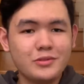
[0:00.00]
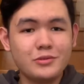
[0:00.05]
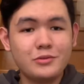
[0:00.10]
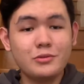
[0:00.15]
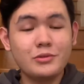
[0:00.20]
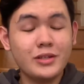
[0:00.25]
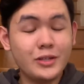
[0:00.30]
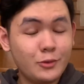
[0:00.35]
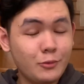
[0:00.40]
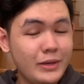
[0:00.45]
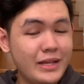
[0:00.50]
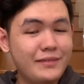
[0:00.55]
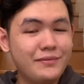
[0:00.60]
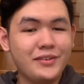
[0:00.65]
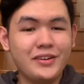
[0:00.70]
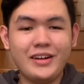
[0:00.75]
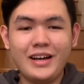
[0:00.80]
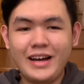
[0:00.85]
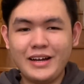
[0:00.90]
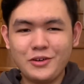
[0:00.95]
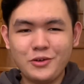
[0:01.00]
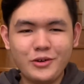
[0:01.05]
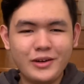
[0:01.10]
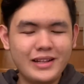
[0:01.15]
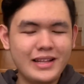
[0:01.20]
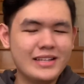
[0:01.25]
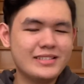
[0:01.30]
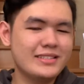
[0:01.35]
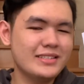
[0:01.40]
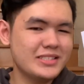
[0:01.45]
do not wait for Google
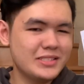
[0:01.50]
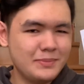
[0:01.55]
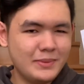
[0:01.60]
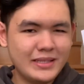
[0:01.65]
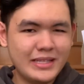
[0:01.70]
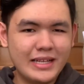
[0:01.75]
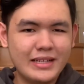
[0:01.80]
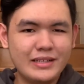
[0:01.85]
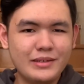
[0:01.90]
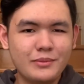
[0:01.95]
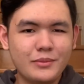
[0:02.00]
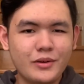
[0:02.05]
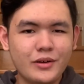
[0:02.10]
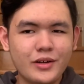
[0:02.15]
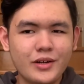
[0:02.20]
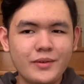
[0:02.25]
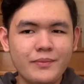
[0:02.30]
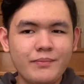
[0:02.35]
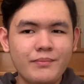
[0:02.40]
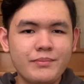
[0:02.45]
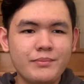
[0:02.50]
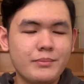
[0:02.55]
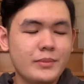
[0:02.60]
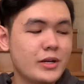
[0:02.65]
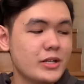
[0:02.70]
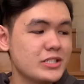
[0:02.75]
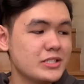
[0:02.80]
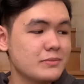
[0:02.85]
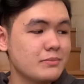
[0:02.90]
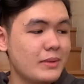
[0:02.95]
AdSense pin anymore
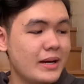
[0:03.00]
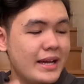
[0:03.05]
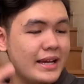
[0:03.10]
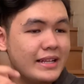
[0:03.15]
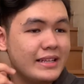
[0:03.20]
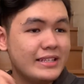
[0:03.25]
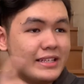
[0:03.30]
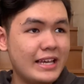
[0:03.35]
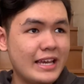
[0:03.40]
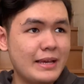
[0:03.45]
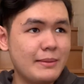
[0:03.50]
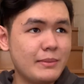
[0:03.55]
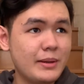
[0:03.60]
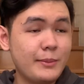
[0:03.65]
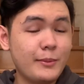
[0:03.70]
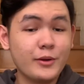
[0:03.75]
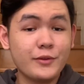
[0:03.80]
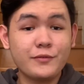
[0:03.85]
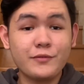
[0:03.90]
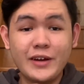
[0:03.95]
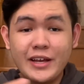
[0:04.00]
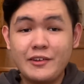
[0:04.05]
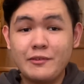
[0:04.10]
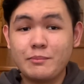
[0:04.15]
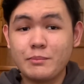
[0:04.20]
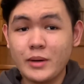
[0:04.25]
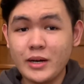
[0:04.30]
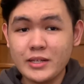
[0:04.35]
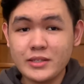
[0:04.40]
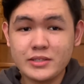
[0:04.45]
because mine came about 5
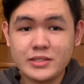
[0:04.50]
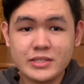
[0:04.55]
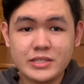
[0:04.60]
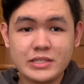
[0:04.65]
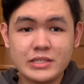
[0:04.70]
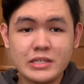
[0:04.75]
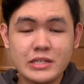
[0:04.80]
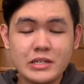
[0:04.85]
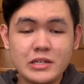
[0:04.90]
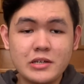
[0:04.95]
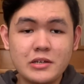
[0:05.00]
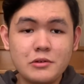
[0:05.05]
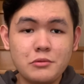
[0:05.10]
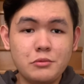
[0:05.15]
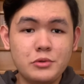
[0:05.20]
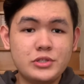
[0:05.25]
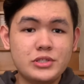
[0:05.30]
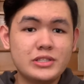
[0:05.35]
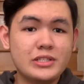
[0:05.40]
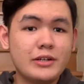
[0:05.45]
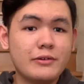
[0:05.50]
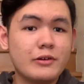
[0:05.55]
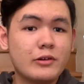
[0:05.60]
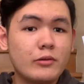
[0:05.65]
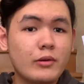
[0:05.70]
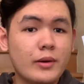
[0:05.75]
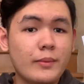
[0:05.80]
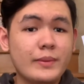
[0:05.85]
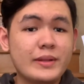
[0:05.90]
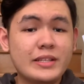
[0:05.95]
months, which is the
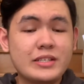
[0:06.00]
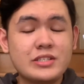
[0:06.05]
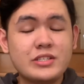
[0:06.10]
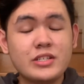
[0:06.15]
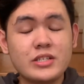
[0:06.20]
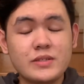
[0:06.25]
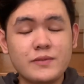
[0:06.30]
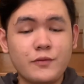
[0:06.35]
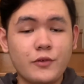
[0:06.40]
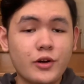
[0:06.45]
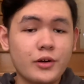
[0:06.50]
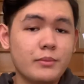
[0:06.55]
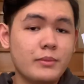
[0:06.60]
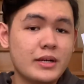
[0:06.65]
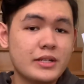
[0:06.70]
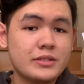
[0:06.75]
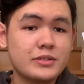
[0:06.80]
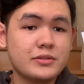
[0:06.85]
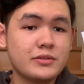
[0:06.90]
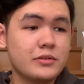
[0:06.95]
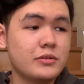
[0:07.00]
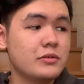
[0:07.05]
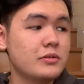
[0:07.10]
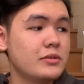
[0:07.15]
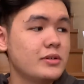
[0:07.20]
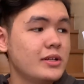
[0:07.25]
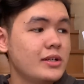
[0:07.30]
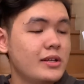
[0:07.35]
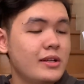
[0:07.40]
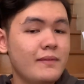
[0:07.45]
requirement is just 4 months. So
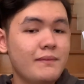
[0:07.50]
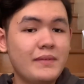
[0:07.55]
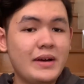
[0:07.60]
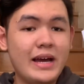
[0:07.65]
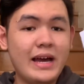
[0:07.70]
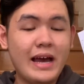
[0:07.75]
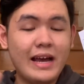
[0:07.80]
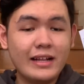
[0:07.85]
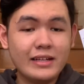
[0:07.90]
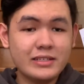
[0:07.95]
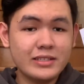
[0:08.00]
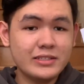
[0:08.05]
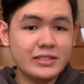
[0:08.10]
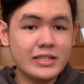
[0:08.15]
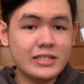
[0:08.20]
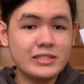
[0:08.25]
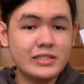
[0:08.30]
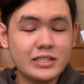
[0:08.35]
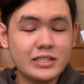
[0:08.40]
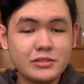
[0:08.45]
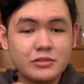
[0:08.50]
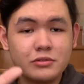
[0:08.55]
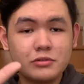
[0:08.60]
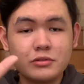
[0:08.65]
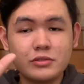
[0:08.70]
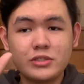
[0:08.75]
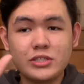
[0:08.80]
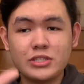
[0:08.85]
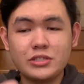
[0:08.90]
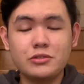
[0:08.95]
I highly suggest
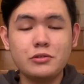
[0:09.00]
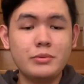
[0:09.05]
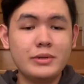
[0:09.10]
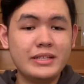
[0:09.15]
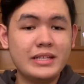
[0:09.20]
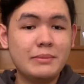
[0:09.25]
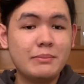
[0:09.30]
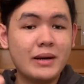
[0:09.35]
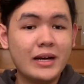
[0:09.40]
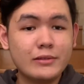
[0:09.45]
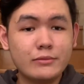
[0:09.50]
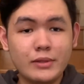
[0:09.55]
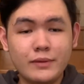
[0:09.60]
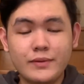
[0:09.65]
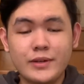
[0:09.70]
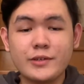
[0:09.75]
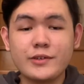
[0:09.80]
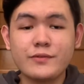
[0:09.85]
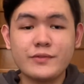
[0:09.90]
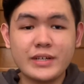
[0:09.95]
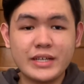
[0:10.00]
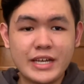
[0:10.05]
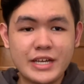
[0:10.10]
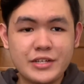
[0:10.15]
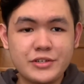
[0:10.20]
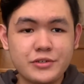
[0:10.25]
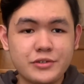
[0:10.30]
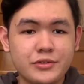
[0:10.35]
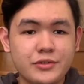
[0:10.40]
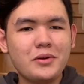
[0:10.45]
just doing the manual
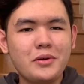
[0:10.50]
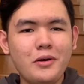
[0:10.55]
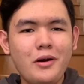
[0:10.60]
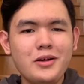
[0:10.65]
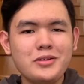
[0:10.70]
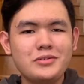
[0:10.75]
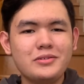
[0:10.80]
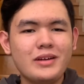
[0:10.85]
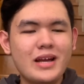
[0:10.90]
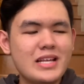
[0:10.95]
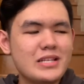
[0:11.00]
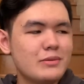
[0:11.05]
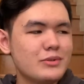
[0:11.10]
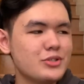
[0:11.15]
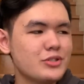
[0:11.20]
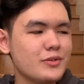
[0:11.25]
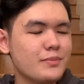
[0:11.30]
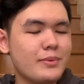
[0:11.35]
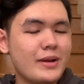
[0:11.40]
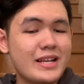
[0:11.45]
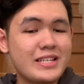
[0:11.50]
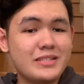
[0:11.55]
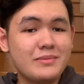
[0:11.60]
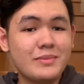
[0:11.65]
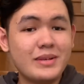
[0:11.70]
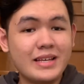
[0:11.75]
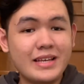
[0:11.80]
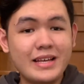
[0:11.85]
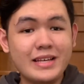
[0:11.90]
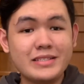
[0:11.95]
verification. Also guys, what surprised
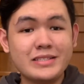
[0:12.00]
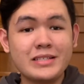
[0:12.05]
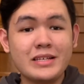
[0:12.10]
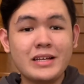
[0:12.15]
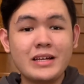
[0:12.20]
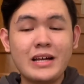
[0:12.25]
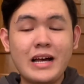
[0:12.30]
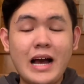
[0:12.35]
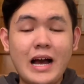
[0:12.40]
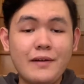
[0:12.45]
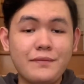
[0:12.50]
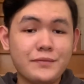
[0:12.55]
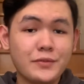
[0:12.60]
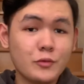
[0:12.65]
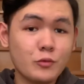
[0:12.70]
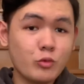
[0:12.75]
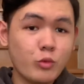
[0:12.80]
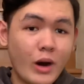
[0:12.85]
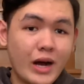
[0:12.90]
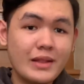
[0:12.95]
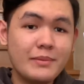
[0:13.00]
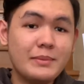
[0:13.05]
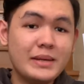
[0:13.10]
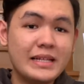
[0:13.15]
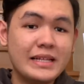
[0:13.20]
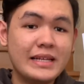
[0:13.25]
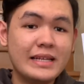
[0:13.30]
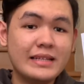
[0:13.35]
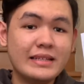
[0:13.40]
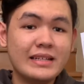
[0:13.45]
me is after 1
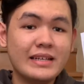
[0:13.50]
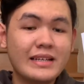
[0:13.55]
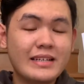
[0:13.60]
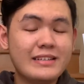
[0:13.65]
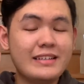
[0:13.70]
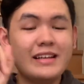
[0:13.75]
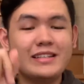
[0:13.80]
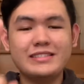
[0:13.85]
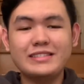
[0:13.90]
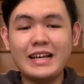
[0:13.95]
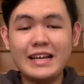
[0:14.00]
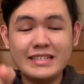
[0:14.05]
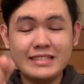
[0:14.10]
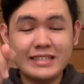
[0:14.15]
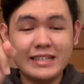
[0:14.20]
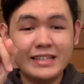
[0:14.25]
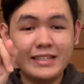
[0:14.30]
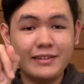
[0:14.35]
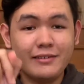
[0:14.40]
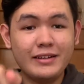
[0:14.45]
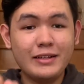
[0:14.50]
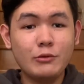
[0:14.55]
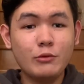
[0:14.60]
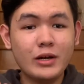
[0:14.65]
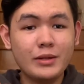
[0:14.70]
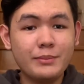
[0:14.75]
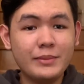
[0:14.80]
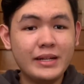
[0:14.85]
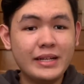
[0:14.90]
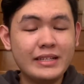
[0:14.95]
minute, yes guys, literally
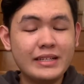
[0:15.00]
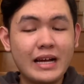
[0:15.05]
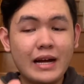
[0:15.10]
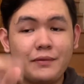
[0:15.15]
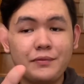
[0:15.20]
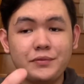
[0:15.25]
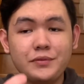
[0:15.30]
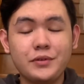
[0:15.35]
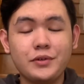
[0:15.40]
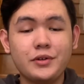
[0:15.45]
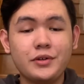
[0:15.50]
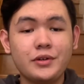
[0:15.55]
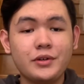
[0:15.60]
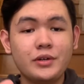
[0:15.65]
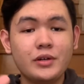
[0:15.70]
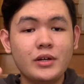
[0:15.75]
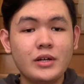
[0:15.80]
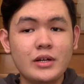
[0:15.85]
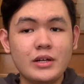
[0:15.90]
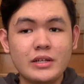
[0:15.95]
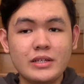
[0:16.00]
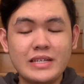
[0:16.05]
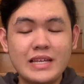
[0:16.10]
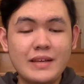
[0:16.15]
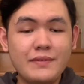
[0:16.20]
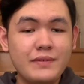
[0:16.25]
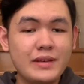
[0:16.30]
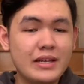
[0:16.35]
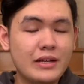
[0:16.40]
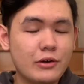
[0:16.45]
1 minute after
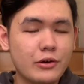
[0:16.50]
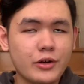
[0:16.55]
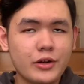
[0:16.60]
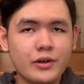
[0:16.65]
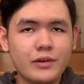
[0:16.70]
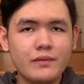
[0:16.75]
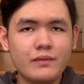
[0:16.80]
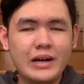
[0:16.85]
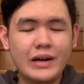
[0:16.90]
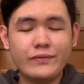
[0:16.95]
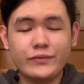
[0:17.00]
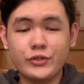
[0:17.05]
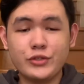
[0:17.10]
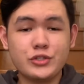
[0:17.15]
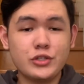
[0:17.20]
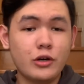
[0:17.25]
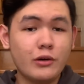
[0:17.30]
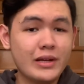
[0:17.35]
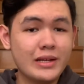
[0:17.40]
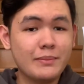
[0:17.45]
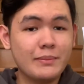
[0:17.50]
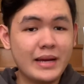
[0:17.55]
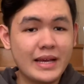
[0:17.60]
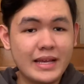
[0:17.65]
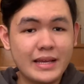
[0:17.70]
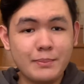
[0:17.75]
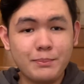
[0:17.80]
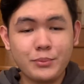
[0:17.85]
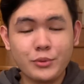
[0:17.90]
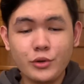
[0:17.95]
giving or after showing
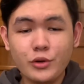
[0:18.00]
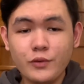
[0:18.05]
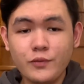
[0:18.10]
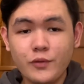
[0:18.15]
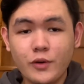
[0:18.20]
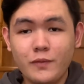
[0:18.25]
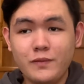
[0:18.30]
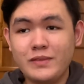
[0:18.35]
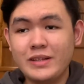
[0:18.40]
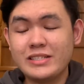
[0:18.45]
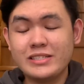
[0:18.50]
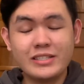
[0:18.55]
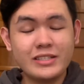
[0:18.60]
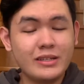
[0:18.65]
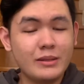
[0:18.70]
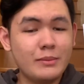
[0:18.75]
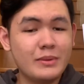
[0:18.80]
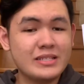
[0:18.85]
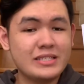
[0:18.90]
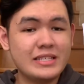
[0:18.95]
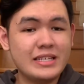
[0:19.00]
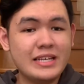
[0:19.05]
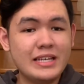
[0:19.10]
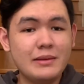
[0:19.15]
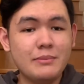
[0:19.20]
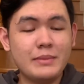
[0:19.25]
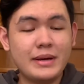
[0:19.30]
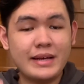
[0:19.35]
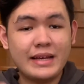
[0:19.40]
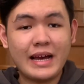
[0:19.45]
my proof of
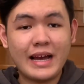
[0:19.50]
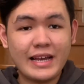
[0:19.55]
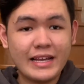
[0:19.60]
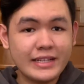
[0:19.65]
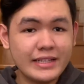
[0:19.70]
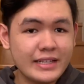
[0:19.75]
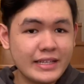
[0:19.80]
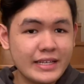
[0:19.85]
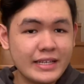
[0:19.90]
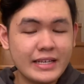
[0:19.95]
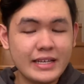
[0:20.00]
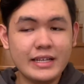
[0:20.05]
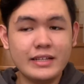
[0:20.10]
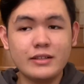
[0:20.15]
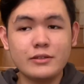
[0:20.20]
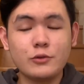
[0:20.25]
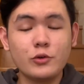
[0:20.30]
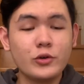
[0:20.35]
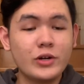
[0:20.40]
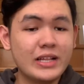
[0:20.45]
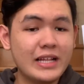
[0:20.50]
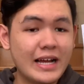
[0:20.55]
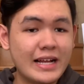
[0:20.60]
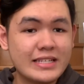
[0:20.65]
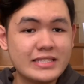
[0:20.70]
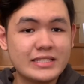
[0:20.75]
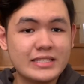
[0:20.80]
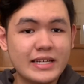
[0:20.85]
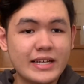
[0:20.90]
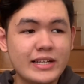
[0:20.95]
legitimacy, my ID in Google
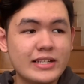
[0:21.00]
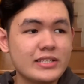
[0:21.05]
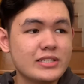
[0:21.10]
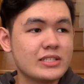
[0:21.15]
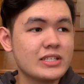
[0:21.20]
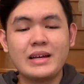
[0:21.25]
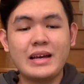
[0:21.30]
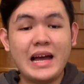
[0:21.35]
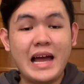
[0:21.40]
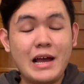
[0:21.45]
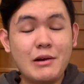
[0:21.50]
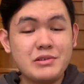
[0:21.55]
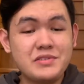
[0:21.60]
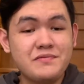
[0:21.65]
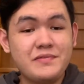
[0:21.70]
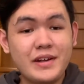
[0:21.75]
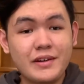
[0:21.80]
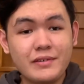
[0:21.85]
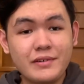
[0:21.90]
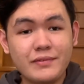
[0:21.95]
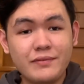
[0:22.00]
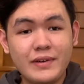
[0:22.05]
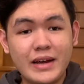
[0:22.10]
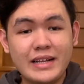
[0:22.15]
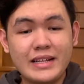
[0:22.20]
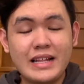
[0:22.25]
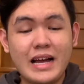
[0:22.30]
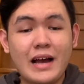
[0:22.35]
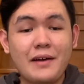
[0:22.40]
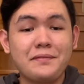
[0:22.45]
AdSense, I was
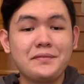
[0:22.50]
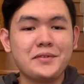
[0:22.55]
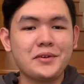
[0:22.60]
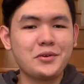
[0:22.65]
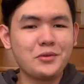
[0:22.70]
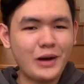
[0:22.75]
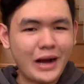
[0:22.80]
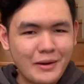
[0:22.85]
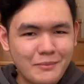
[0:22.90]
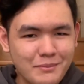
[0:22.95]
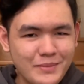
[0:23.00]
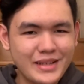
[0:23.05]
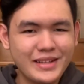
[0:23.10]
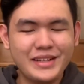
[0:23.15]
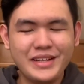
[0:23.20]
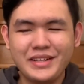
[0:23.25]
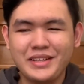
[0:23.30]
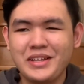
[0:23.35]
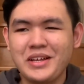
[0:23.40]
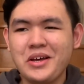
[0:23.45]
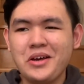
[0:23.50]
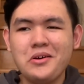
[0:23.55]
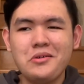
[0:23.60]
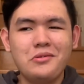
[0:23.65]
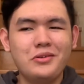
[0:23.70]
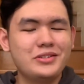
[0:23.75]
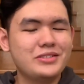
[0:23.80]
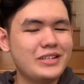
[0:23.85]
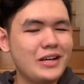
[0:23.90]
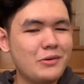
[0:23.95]
verified after a minute,
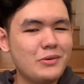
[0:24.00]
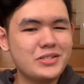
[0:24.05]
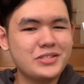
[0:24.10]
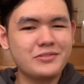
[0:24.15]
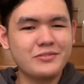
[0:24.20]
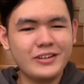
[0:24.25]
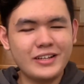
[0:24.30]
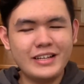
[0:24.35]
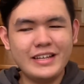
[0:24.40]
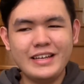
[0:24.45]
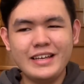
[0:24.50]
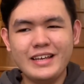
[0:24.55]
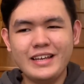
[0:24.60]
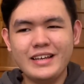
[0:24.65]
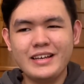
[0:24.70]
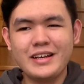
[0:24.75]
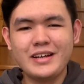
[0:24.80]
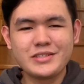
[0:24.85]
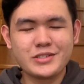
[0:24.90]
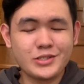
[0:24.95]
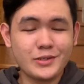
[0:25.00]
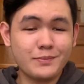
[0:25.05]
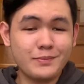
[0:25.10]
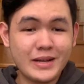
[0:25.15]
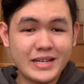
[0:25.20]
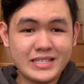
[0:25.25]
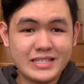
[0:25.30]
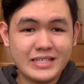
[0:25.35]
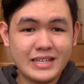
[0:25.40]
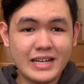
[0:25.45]
which I was really
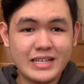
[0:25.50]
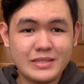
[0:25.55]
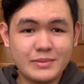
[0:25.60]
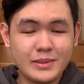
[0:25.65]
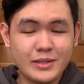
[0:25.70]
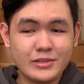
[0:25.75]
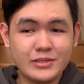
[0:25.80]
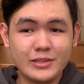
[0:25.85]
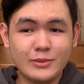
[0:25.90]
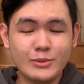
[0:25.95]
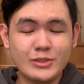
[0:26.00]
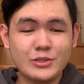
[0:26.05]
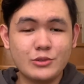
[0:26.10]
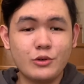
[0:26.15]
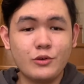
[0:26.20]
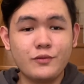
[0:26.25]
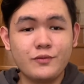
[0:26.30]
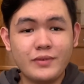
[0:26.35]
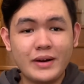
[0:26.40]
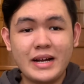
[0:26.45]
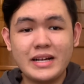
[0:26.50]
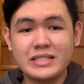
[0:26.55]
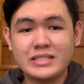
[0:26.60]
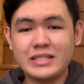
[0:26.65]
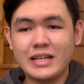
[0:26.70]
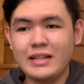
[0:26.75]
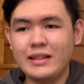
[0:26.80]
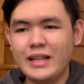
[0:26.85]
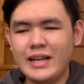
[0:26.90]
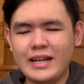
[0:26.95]
surprised guys because it was so fast,
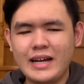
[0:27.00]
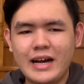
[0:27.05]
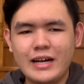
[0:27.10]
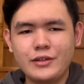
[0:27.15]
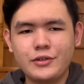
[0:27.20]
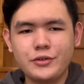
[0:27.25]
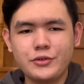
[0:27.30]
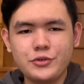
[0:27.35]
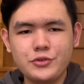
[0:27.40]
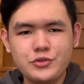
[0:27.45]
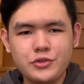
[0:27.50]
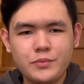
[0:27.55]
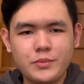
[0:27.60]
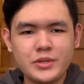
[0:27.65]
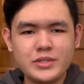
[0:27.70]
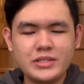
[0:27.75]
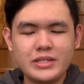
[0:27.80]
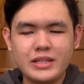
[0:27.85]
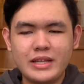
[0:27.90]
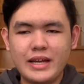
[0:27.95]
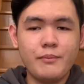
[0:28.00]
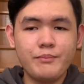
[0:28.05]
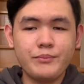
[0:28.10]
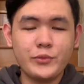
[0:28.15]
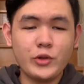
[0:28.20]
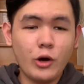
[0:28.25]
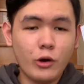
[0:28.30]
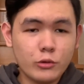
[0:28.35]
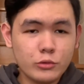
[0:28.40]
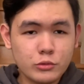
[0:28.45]
unlike other YouTubers that I
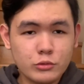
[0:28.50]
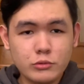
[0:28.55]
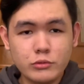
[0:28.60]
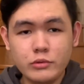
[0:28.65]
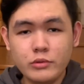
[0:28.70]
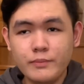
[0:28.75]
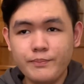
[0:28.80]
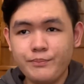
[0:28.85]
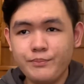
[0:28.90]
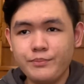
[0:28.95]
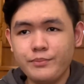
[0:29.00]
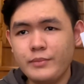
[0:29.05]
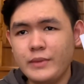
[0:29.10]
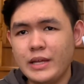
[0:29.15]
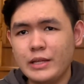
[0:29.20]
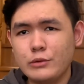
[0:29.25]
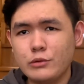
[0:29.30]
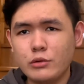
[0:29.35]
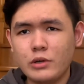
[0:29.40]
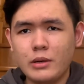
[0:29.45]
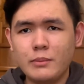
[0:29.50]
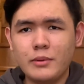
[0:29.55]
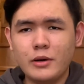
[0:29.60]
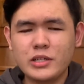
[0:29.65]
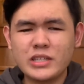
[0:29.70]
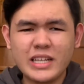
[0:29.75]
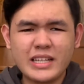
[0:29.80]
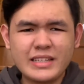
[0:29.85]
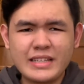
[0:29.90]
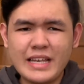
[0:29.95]
talked to, they took
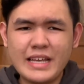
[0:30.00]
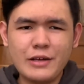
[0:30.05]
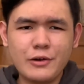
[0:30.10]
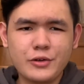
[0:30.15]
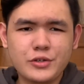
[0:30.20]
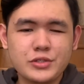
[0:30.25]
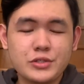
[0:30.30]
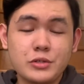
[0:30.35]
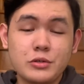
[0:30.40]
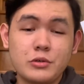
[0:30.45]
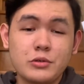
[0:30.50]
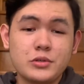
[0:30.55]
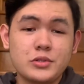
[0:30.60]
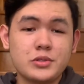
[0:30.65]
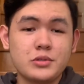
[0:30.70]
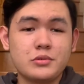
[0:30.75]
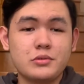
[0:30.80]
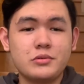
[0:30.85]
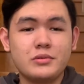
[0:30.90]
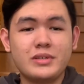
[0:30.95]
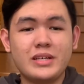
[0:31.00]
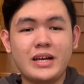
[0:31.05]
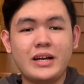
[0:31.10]
about a day or so. So yeah,